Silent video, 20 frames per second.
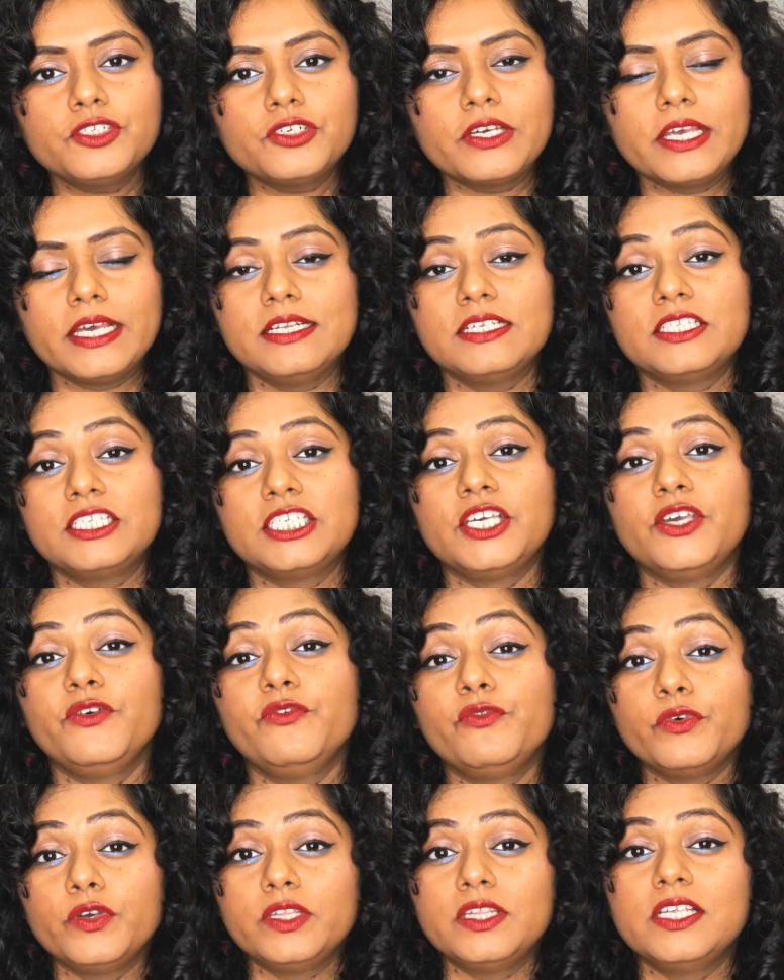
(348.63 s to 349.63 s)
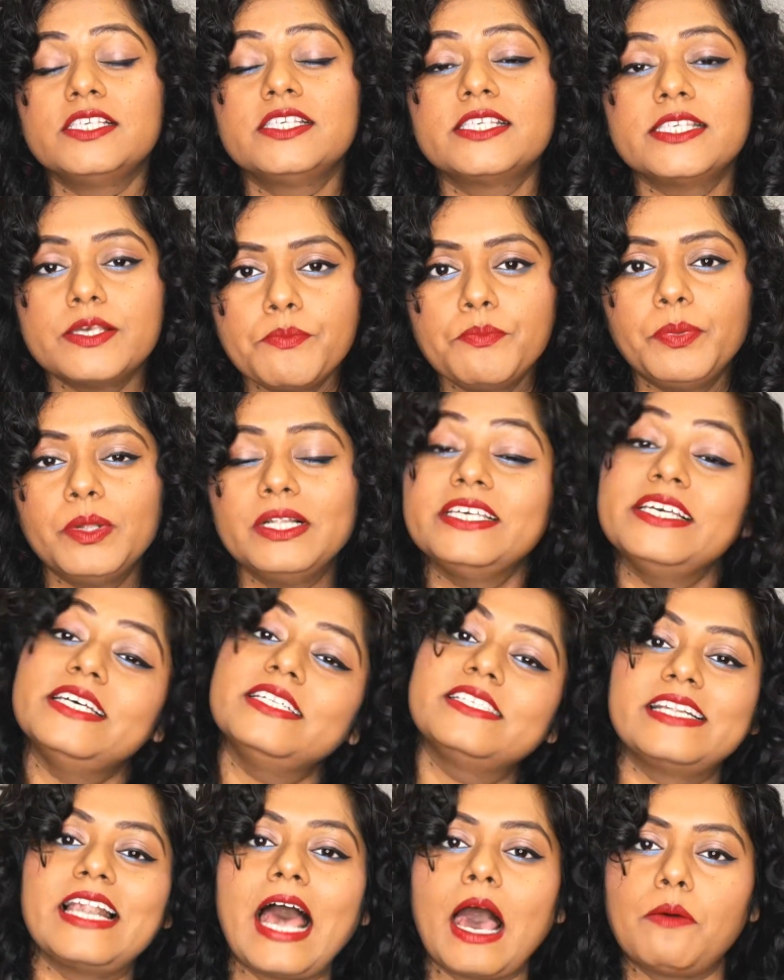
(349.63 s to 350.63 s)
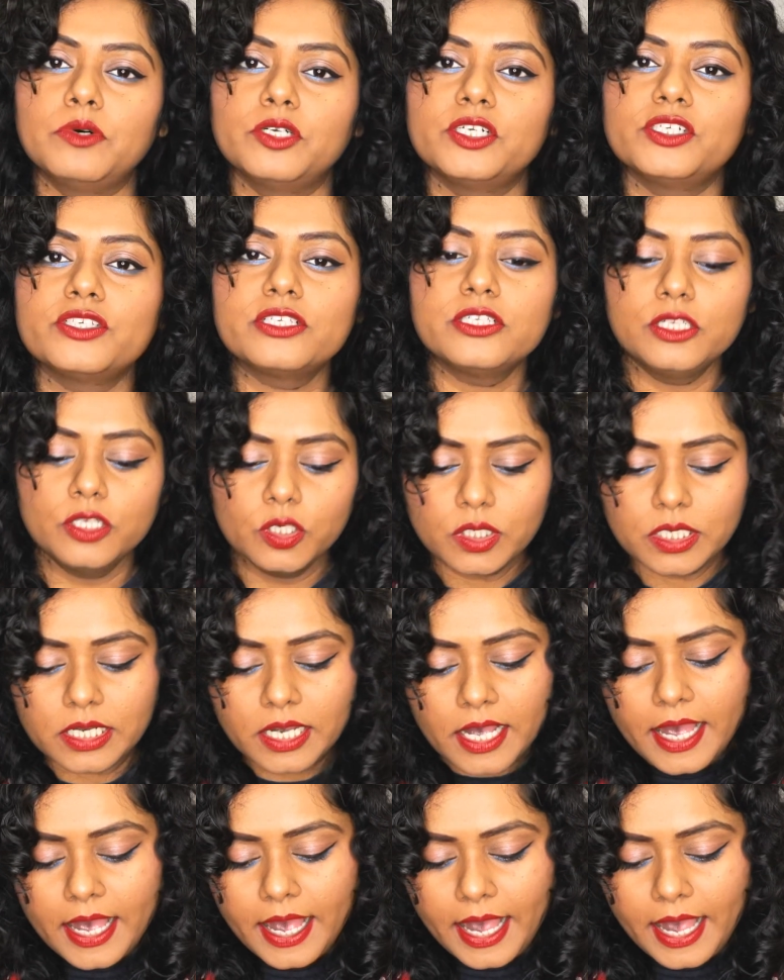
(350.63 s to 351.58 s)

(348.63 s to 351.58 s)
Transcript: you can achieve this simple yet glamorous look.